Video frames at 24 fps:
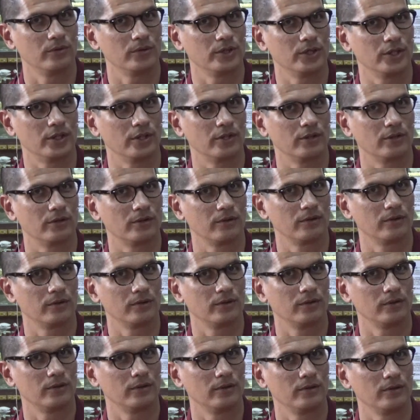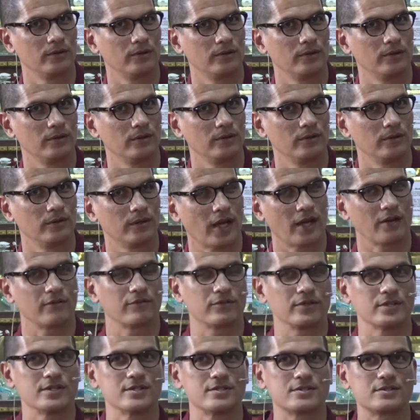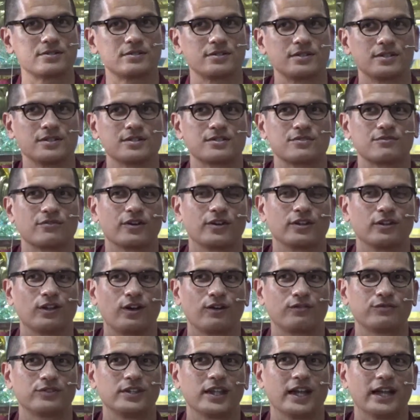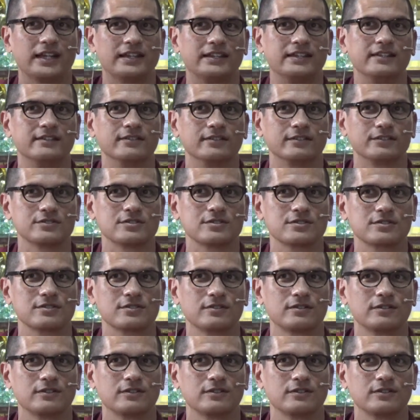you know, have these very lofty ideals,